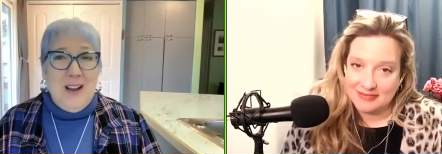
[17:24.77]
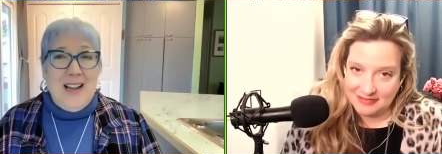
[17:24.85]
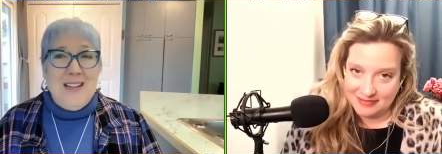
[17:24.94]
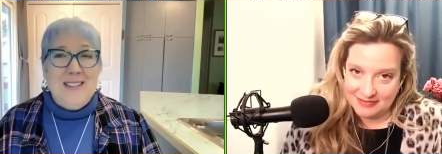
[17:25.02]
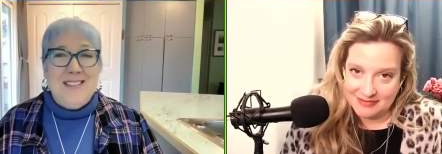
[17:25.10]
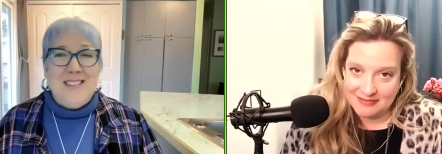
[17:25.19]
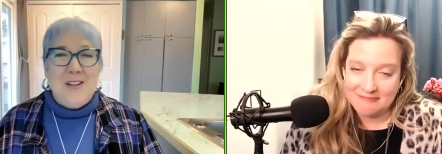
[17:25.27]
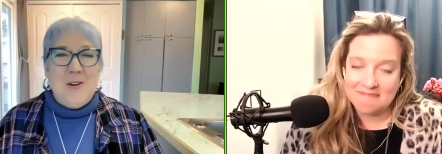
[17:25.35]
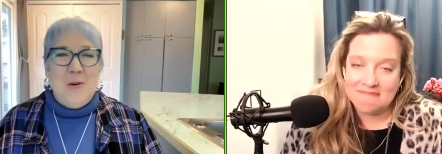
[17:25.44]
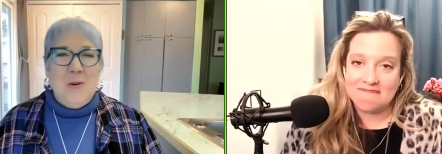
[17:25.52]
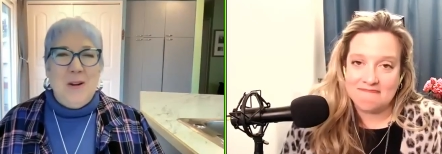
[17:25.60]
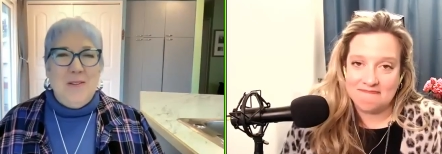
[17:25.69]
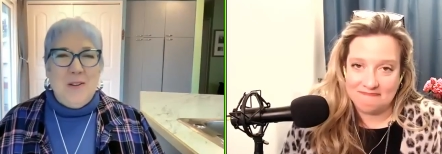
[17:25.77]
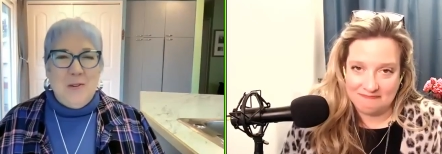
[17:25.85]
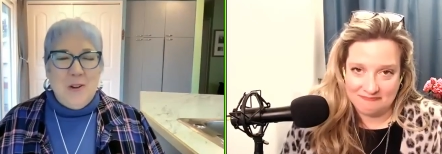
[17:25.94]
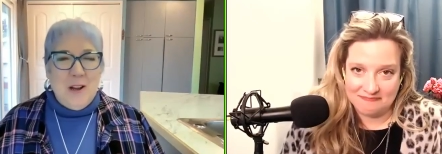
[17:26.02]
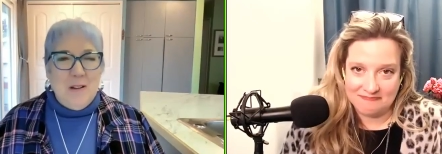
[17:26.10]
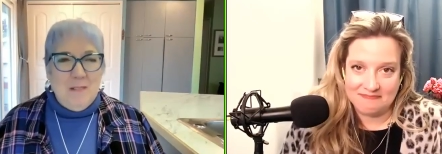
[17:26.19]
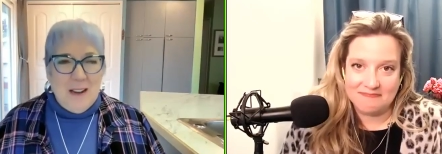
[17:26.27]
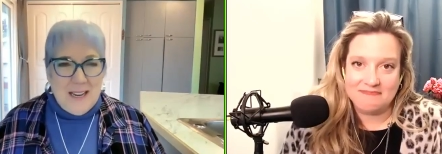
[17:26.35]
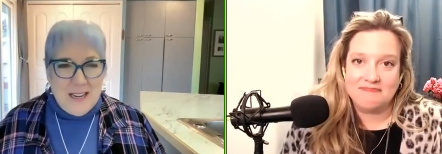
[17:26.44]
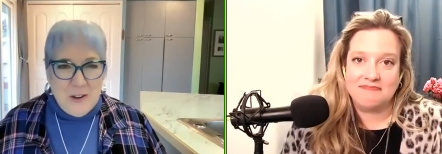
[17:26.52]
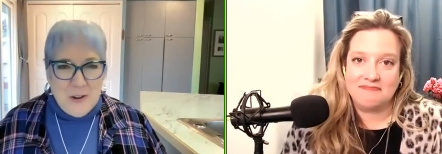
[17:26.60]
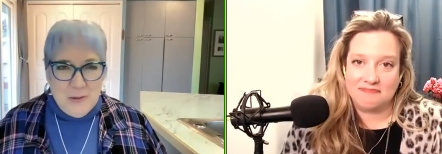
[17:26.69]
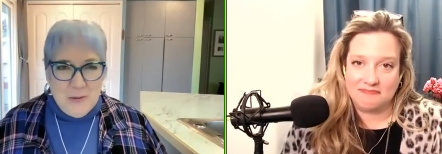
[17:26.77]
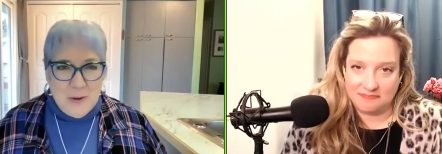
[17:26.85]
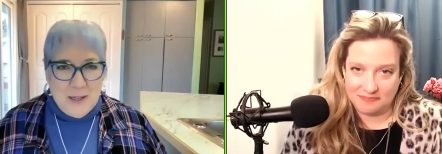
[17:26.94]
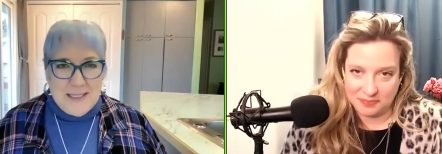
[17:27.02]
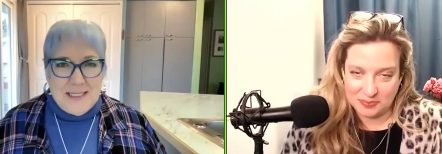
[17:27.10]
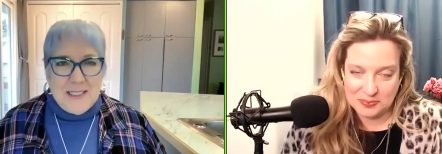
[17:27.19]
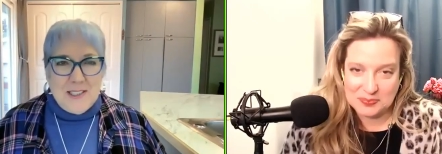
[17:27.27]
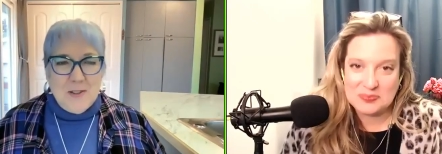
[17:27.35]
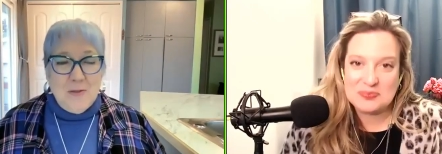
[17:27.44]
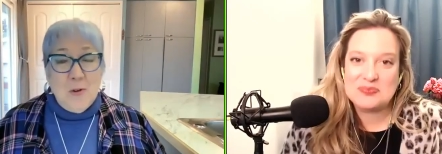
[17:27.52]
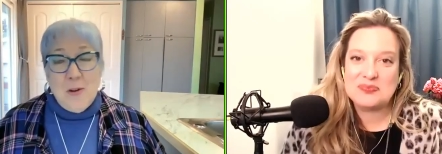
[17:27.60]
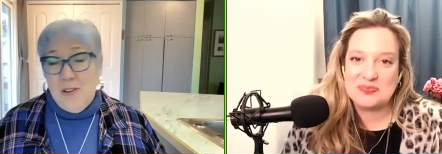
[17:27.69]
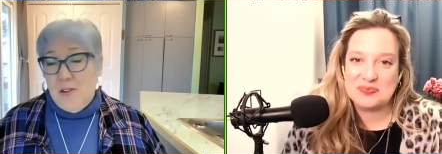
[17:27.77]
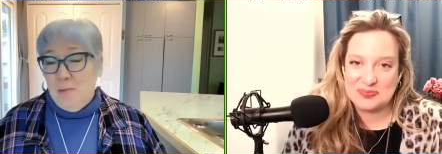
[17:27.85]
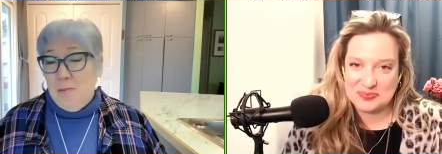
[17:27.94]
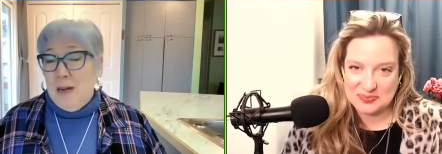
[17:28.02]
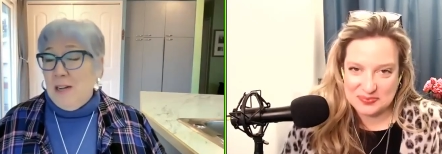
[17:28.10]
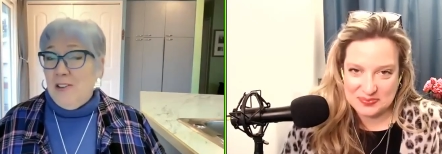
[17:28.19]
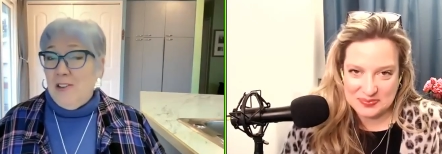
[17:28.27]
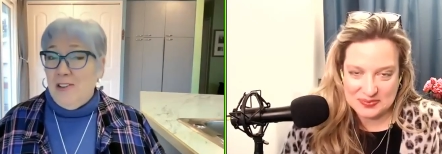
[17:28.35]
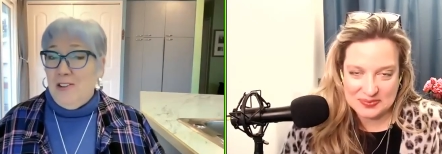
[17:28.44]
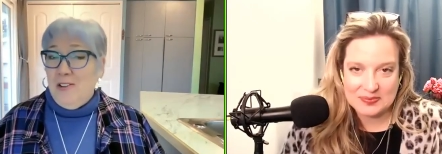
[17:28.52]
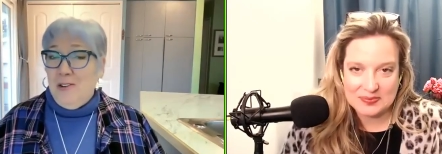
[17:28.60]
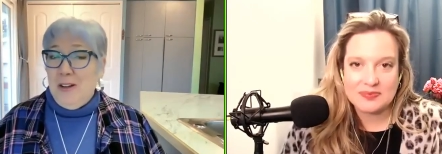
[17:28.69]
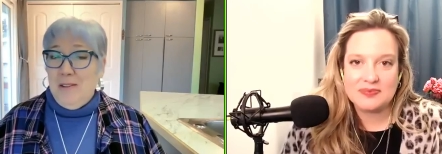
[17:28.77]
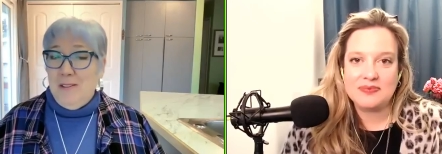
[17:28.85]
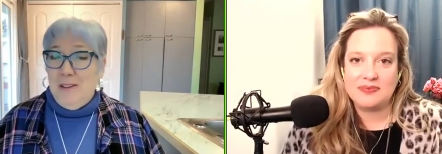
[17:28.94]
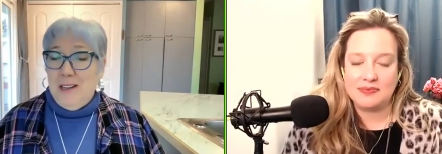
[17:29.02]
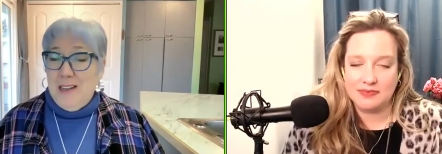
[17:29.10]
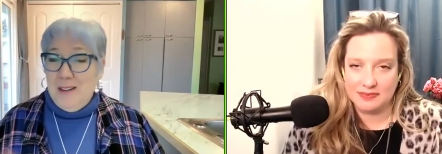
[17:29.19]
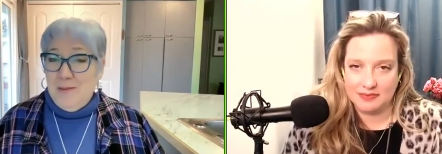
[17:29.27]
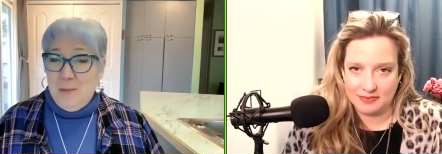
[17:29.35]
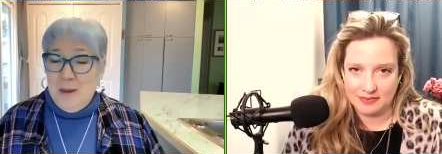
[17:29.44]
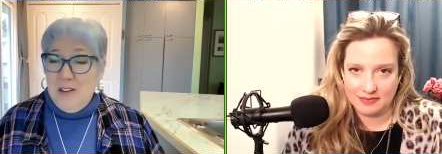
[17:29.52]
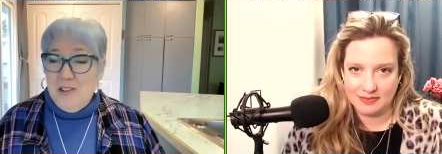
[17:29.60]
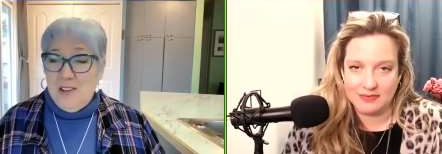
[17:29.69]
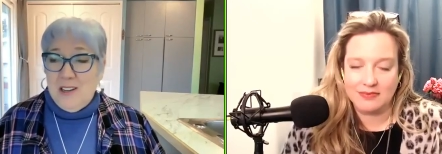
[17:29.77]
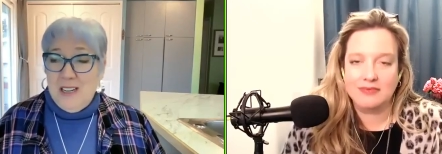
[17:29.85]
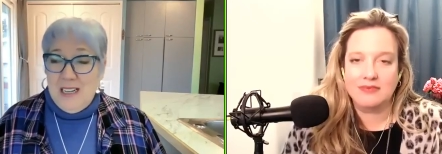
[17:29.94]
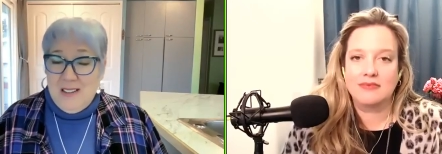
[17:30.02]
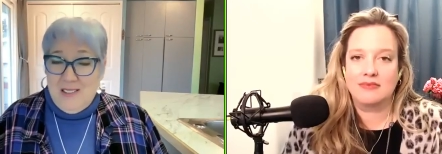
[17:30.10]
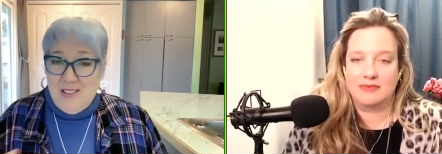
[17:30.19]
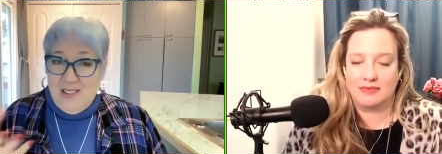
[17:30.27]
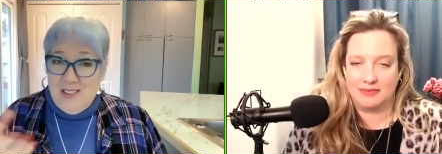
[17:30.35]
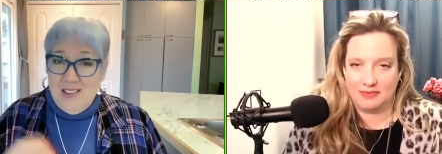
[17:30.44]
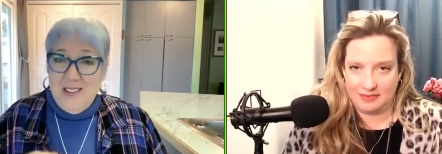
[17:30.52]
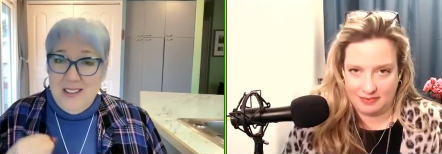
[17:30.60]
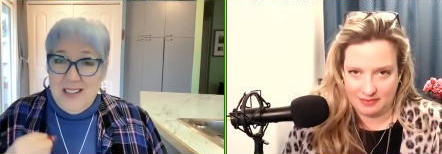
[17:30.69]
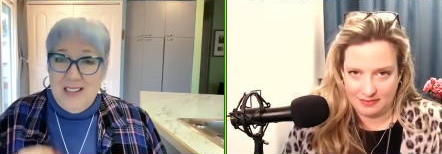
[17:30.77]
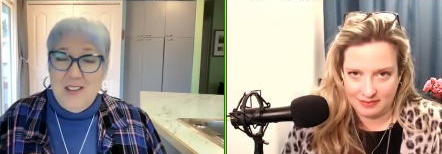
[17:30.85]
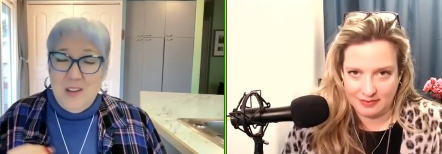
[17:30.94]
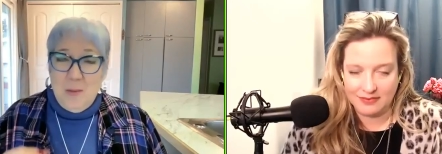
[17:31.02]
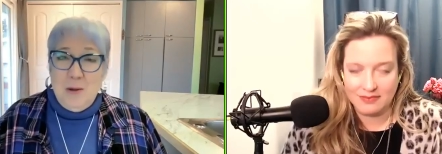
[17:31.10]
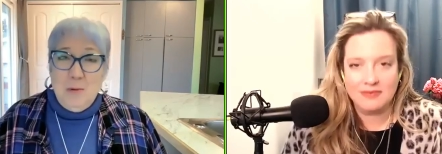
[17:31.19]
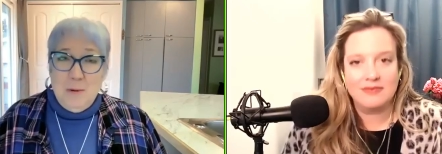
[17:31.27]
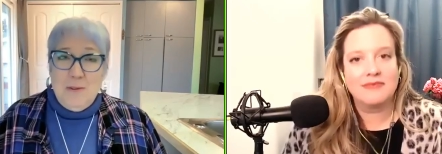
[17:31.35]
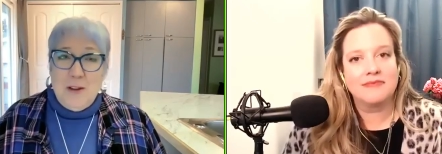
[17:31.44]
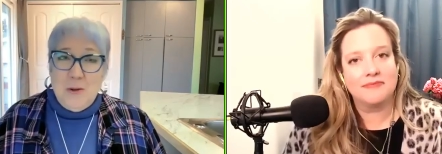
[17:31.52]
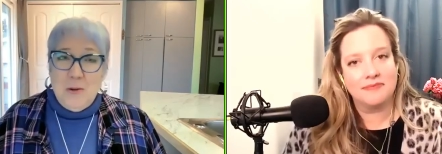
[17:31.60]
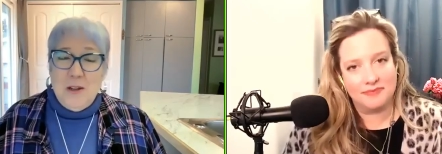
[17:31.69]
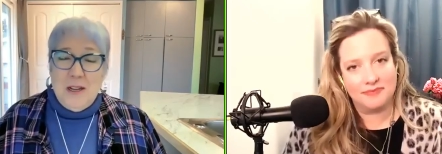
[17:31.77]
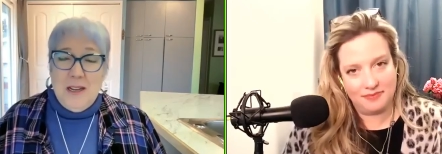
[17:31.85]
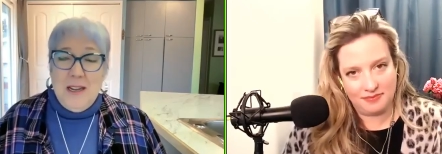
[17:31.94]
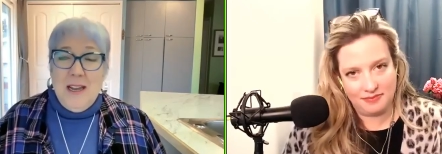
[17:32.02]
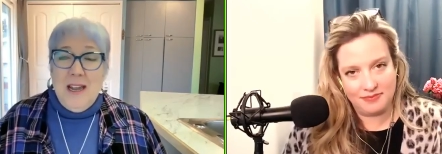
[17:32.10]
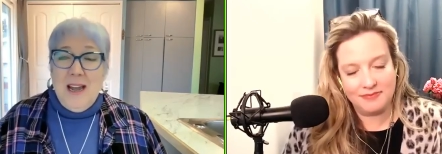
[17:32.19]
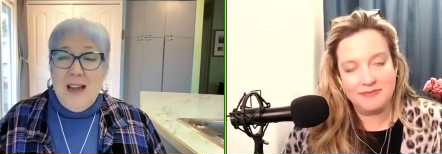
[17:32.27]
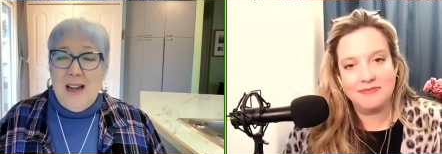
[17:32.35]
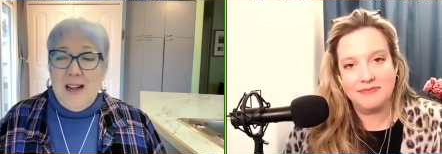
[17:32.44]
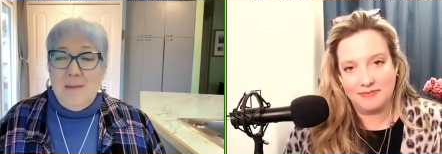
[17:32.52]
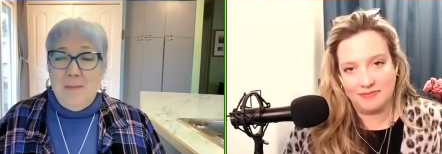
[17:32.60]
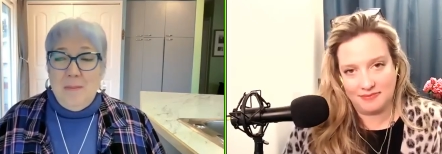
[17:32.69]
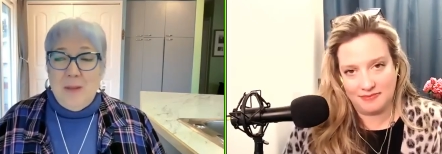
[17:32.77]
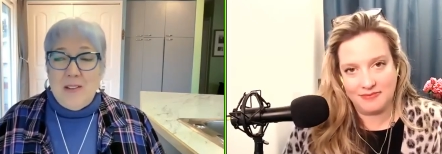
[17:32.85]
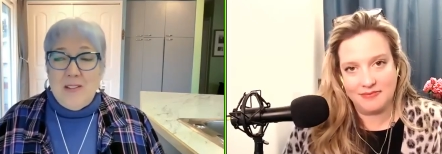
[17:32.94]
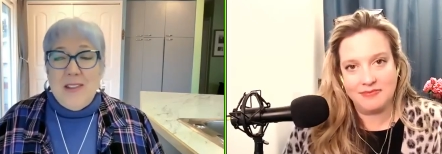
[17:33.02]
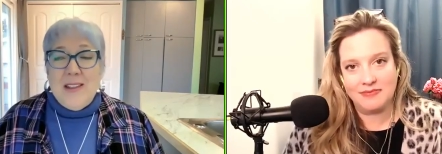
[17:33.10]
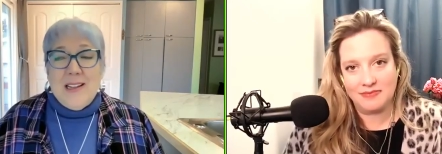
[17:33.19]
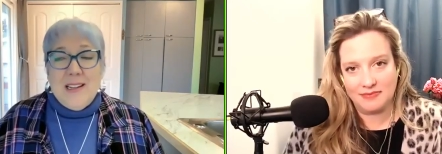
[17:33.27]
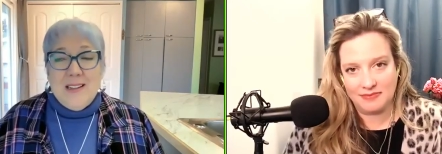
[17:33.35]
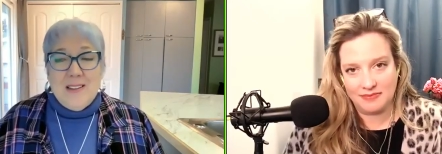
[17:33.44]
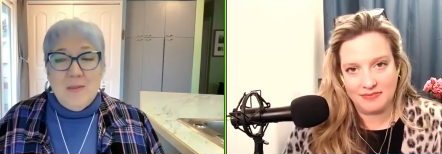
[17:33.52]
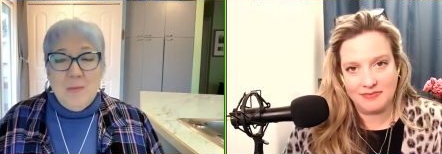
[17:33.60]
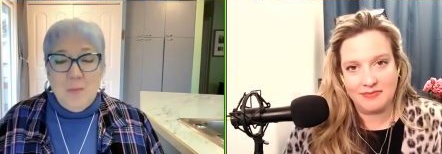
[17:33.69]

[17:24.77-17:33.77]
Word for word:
Speaker 1: And so if they're trying to write in your voice and so forth, as much as you give it information, it still needs to be reviewed. Um, because I think that's